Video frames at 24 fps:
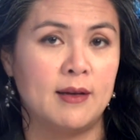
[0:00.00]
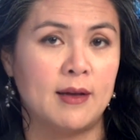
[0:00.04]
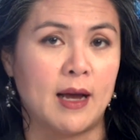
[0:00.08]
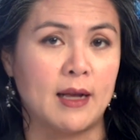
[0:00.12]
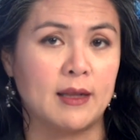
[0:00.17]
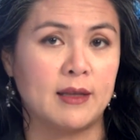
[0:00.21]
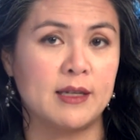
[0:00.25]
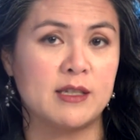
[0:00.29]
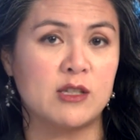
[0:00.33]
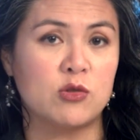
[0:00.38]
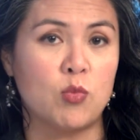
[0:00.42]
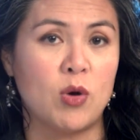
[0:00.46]

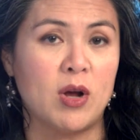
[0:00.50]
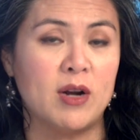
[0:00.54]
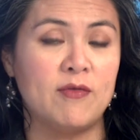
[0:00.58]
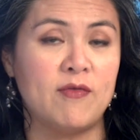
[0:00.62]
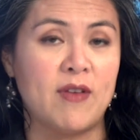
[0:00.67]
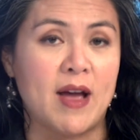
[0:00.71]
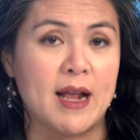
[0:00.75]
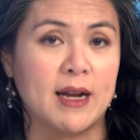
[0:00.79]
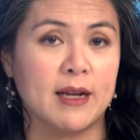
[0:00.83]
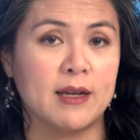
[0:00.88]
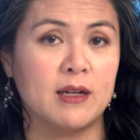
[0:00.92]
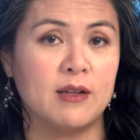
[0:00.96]
At least one
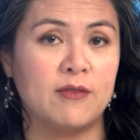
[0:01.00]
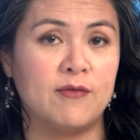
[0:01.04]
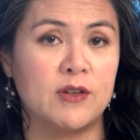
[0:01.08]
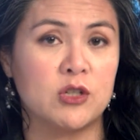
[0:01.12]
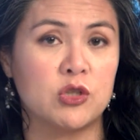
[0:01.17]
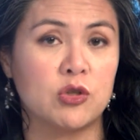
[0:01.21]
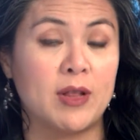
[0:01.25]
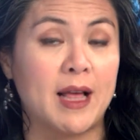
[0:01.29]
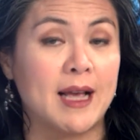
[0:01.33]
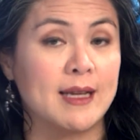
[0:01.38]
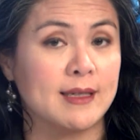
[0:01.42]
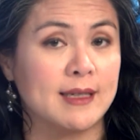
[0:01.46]
Vatican
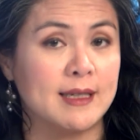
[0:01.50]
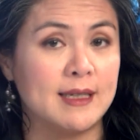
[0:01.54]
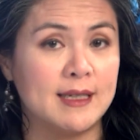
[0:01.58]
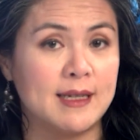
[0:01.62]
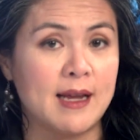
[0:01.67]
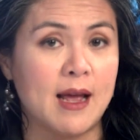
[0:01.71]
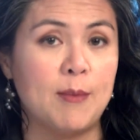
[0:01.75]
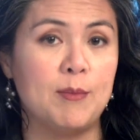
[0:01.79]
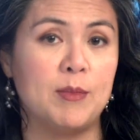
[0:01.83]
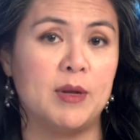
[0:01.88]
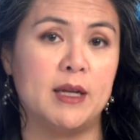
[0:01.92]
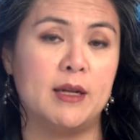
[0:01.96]
official has
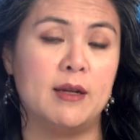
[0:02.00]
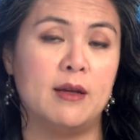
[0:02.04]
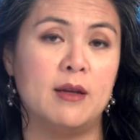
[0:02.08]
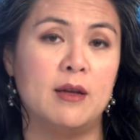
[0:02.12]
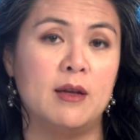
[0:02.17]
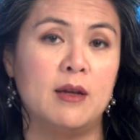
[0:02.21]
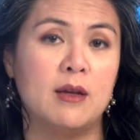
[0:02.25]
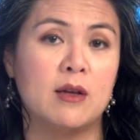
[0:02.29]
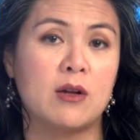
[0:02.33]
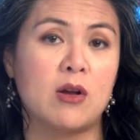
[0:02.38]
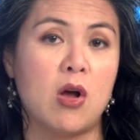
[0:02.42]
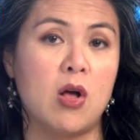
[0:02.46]
condemned it,
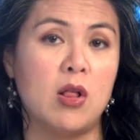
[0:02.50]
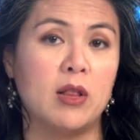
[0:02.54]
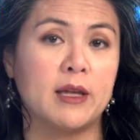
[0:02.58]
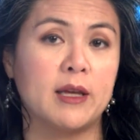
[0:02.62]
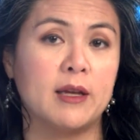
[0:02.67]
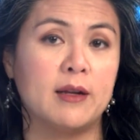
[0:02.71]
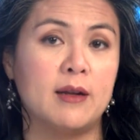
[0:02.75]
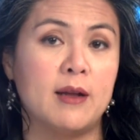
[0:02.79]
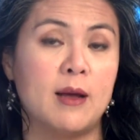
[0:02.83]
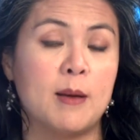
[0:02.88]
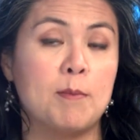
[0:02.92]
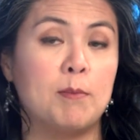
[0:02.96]
calling
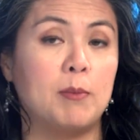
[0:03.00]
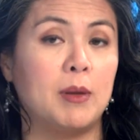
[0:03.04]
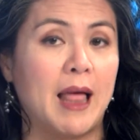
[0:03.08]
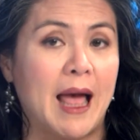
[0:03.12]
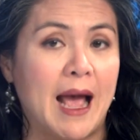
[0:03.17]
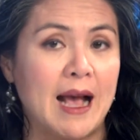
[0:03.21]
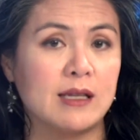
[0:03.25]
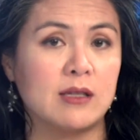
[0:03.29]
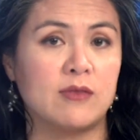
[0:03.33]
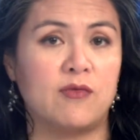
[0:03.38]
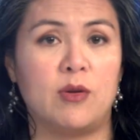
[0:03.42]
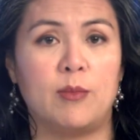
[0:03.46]
it
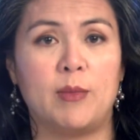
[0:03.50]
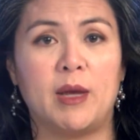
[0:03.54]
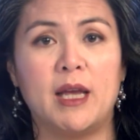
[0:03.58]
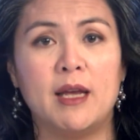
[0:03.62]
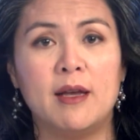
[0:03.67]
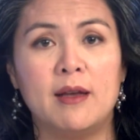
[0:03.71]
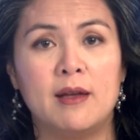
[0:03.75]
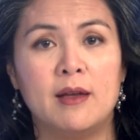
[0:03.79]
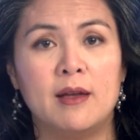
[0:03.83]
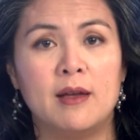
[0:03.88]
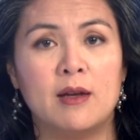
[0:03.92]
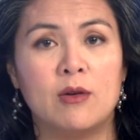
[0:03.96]
blasphemy,
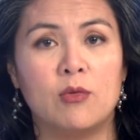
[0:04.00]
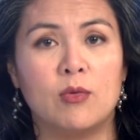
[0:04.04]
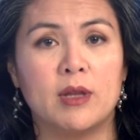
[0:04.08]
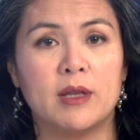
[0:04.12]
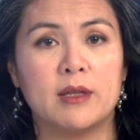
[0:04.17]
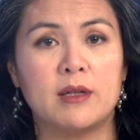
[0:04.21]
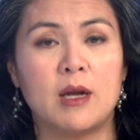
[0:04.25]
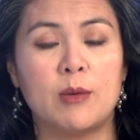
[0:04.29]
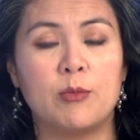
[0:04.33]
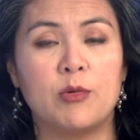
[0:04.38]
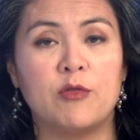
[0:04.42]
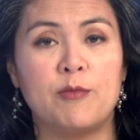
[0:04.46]
while a
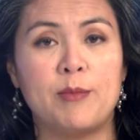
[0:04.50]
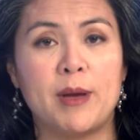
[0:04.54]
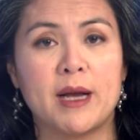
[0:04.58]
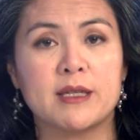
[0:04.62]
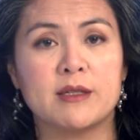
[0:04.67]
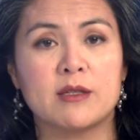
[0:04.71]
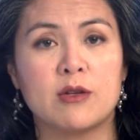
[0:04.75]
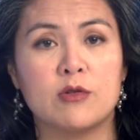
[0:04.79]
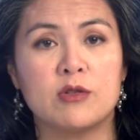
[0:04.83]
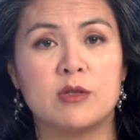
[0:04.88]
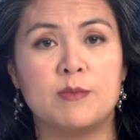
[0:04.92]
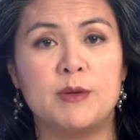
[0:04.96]
number of
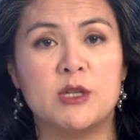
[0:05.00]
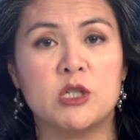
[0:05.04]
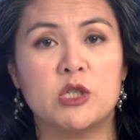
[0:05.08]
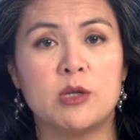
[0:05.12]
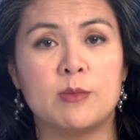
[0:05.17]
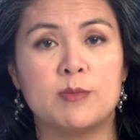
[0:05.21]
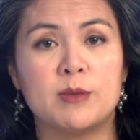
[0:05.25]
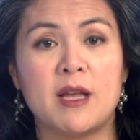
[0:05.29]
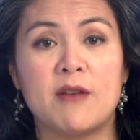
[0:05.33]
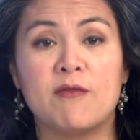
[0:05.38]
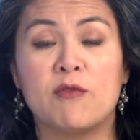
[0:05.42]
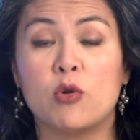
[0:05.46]
Mexico's
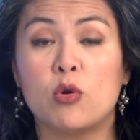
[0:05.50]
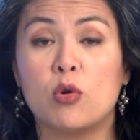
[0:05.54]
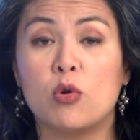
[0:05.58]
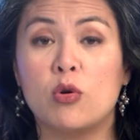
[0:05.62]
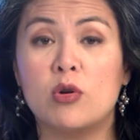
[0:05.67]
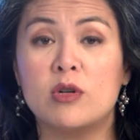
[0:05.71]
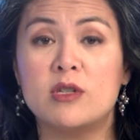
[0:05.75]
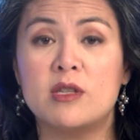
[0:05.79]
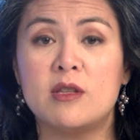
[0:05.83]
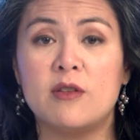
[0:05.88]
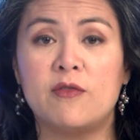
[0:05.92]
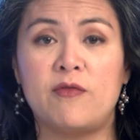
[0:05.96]
bishops have
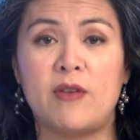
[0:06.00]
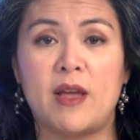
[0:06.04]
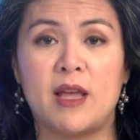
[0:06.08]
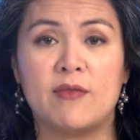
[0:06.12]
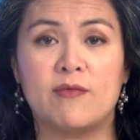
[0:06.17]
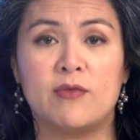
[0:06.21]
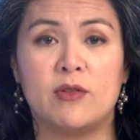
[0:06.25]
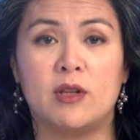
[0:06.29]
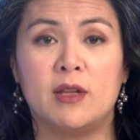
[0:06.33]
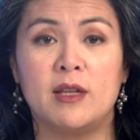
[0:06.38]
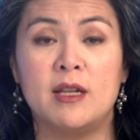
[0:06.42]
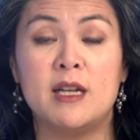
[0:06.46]
urged the
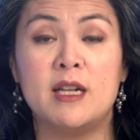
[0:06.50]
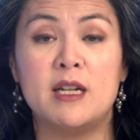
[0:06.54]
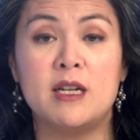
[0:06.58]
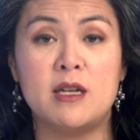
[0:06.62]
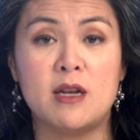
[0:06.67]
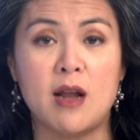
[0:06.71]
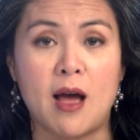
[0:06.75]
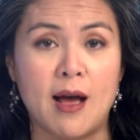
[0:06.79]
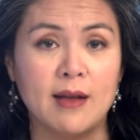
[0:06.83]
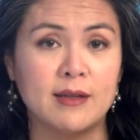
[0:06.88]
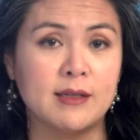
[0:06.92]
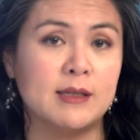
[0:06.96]
faithful
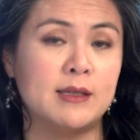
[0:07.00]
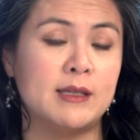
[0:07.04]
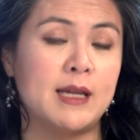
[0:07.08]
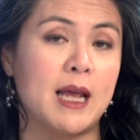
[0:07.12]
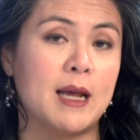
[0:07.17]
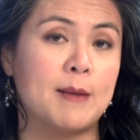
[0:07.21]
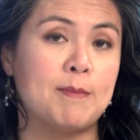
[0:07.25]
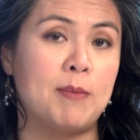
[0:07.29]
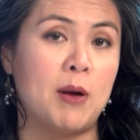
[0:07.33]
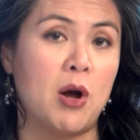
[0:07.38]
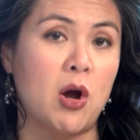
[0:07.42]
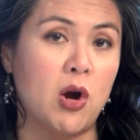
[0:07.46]
not to
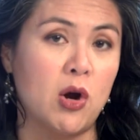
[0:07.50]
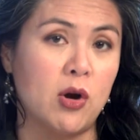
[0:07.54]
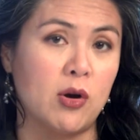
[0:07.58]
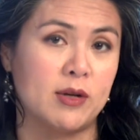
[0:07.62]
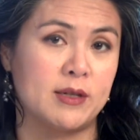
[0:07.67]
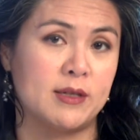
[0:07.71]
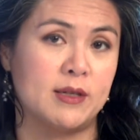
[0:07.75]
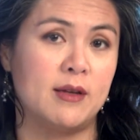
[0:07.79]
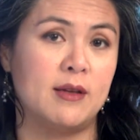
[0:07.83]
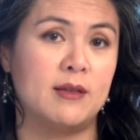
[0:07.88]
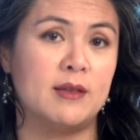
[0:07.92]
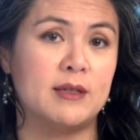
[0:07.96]
take
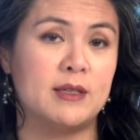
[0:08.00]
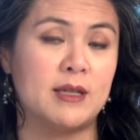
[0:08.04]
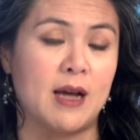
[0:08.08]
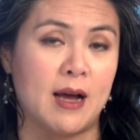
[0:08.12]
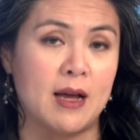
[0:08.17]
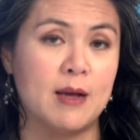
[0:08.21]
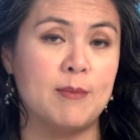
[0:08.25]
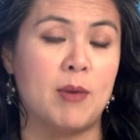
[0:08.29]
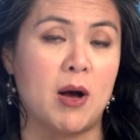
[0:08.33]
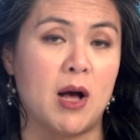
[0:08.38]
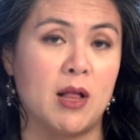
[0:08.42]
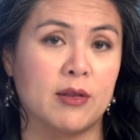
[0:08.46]
part in the
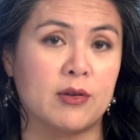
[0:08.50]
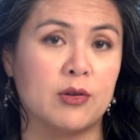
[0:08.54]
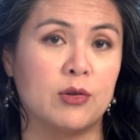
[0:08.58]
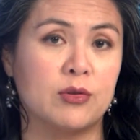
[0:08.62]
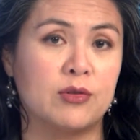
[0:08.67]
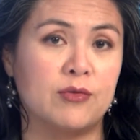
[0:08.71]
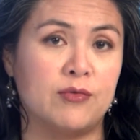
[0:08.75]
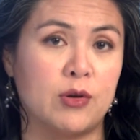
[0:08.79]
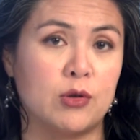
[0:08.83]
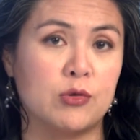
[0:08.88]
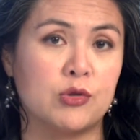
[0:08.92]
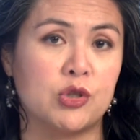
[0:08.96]
diabolical
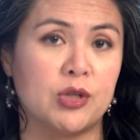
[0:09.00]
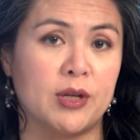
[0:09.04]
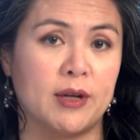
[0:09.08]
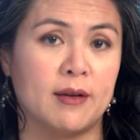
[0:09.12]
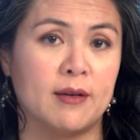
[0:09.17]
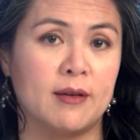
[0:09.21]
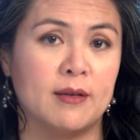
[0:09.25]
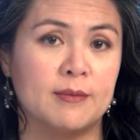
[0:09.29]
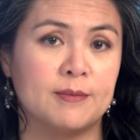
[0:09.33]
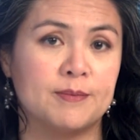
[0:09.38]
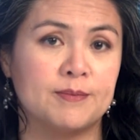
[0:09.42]
devotion.